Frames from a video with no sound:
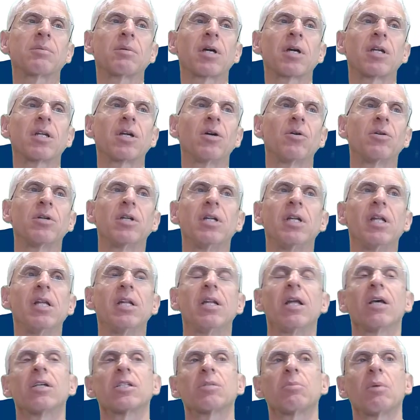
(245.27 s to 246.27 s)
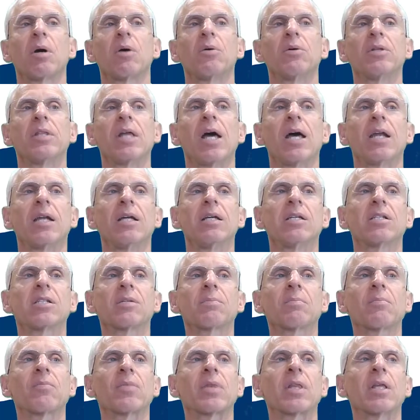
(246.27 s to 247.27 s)
I'm not going to go into details about what that
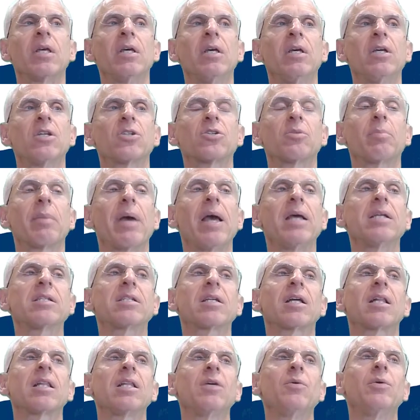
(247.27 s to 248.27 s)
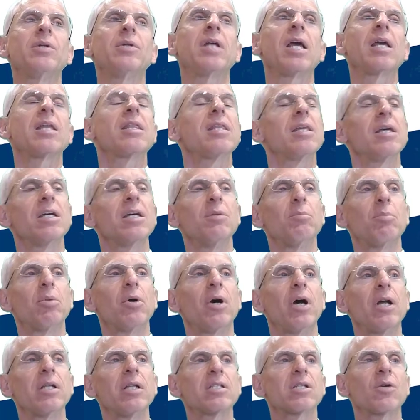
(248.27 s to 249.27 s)
is. So basically, we take the
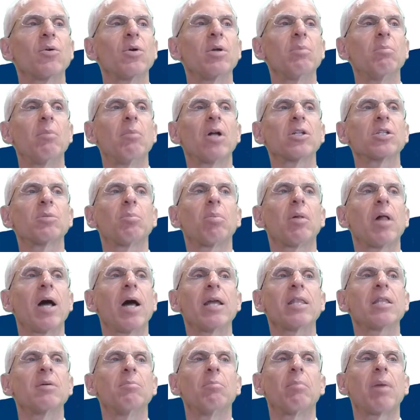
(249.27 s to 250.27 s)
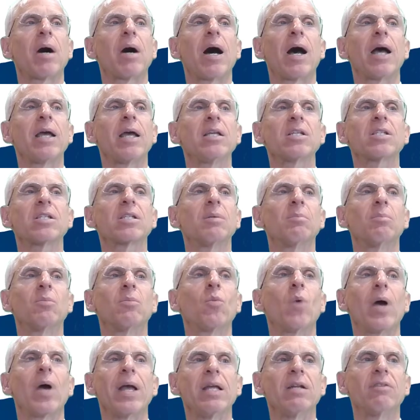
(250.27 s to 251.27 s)
inputs and we multiply them by
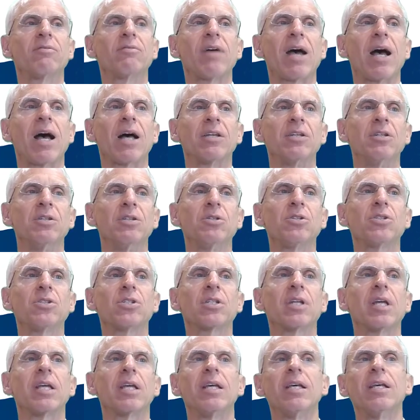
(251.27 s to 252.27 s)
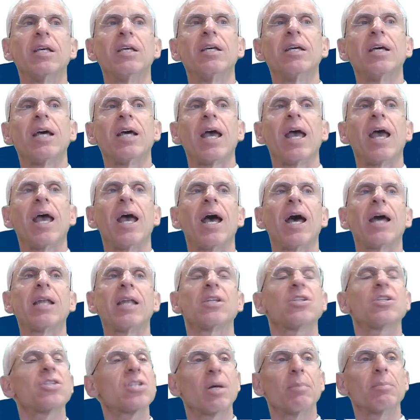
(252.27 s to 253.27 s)
some weight values
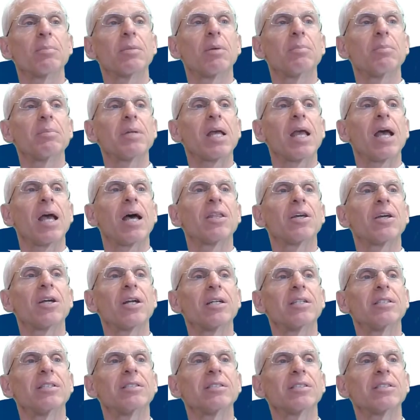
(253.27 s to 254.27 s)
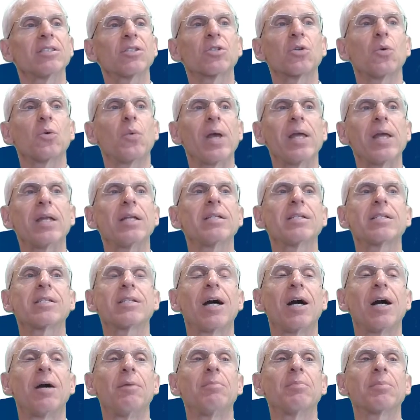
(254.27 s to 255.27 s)
and sum them together. So it's a weighted
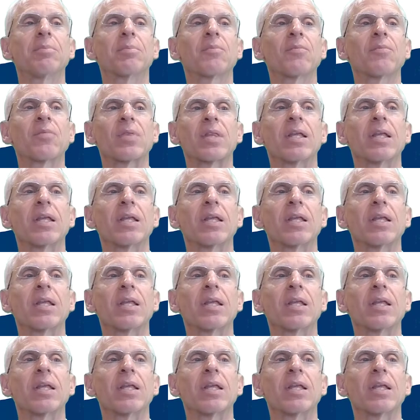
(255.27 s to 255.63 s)
sum.